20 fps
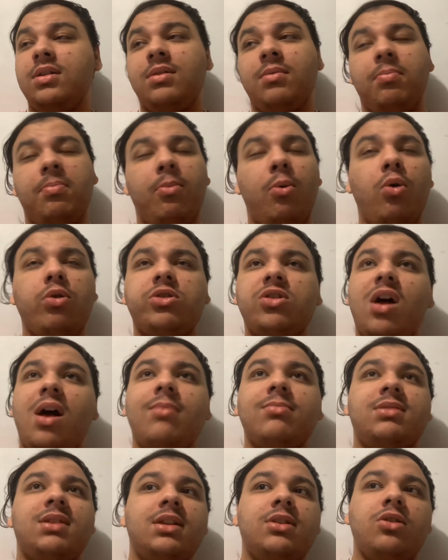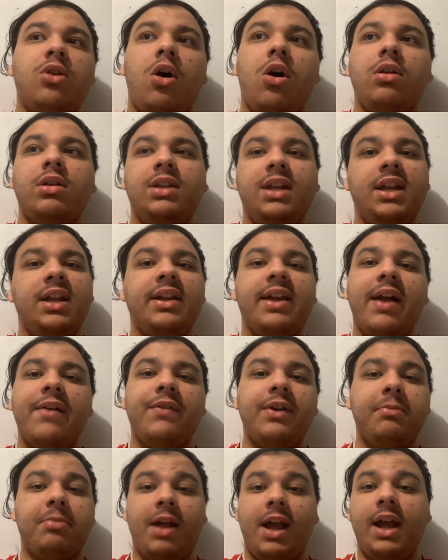more times than not, nearly
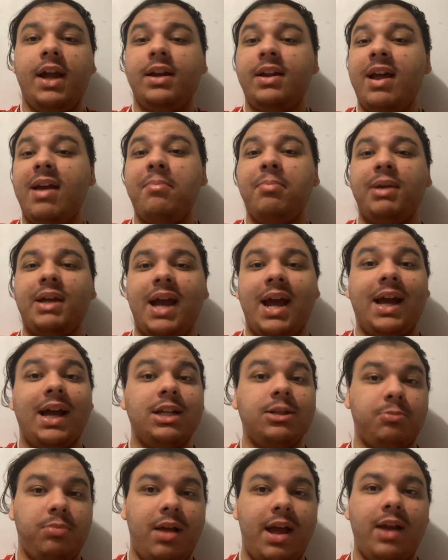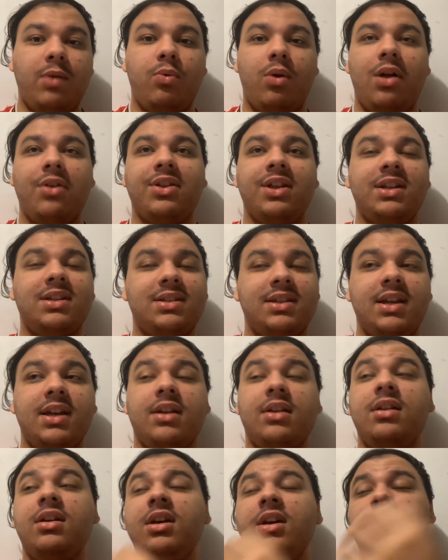every player in the NBA has played while they're sick.
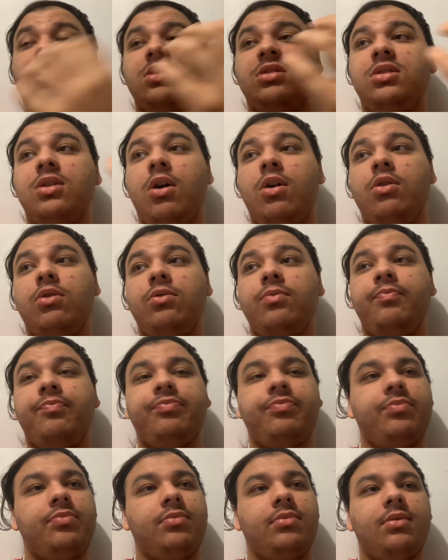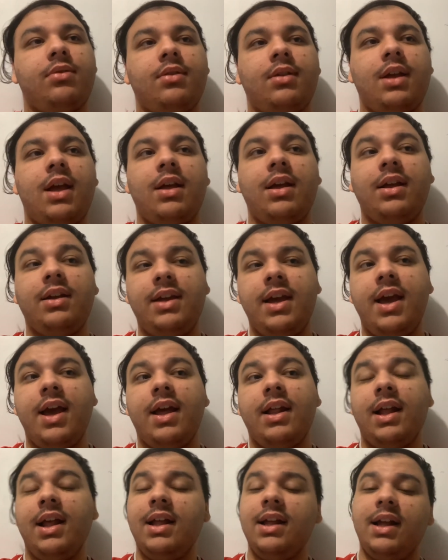So, yeah,
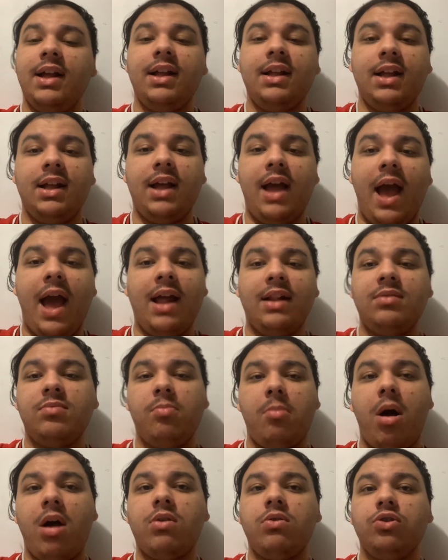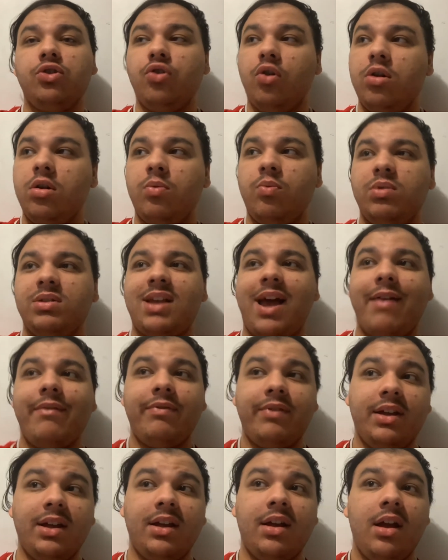and Michael Jordan was
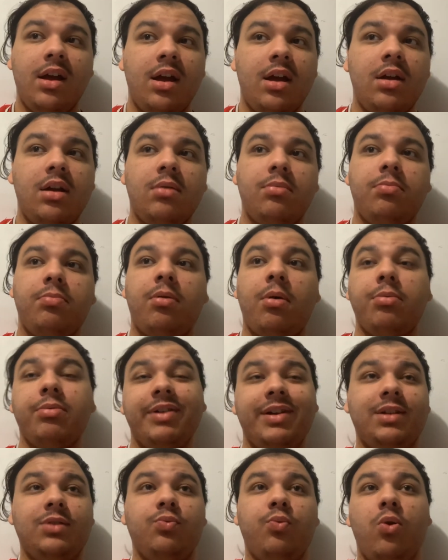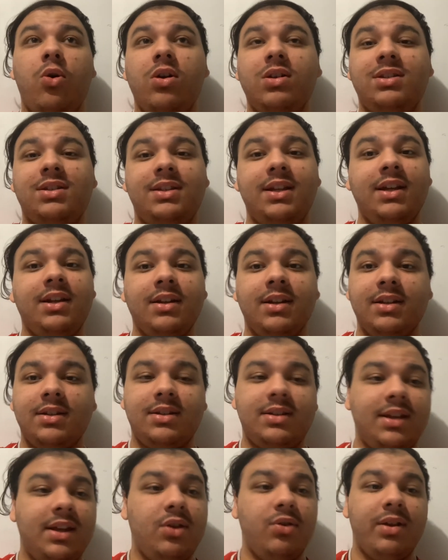having probably his worst sickness
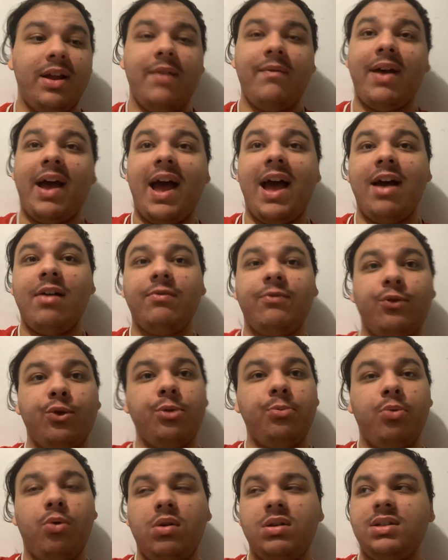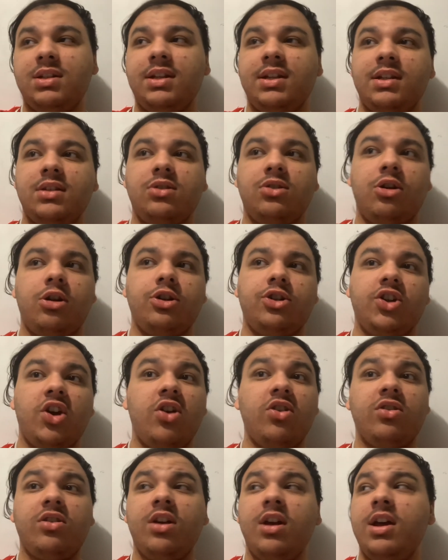he could ever have. Food poisoning is no
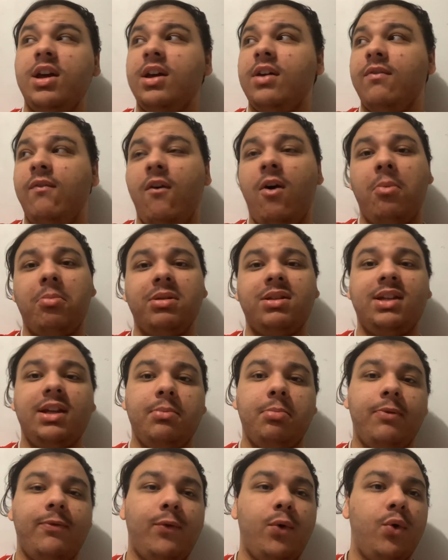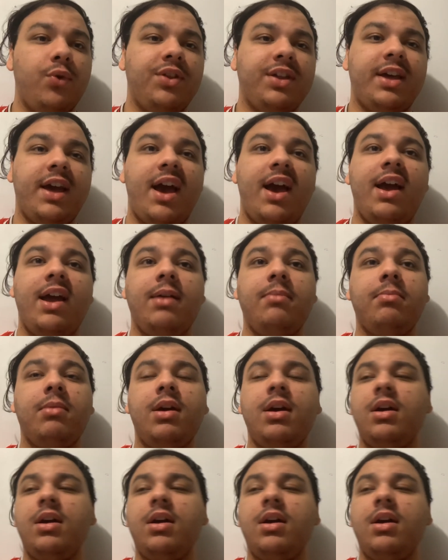joke. Vomiting before the game,